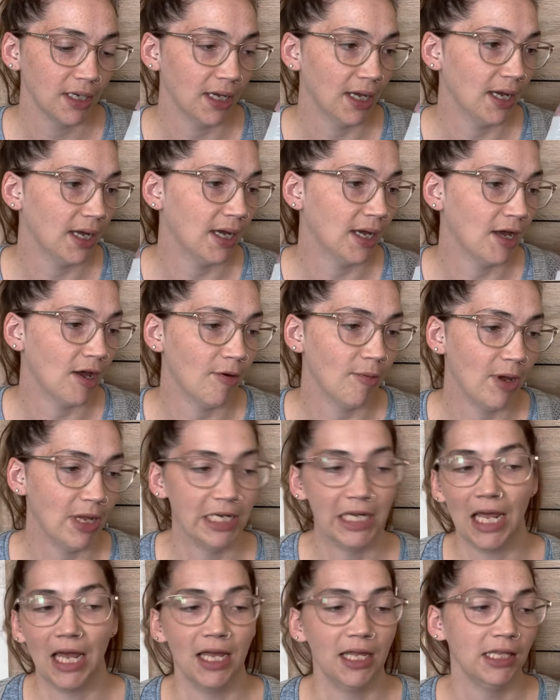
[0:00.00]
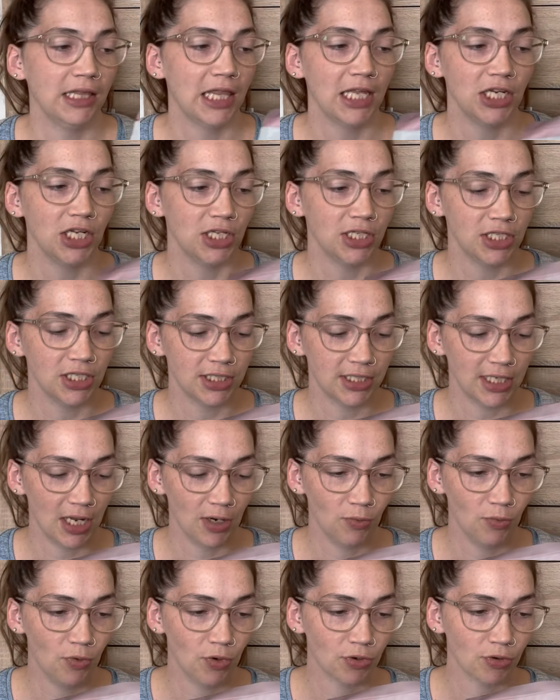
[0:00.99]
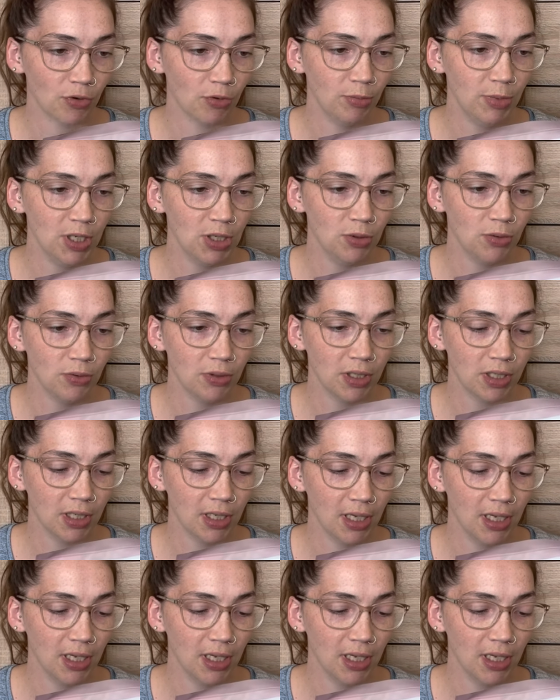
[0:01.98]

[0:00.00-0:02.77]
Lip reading: Then you can just add water or milk.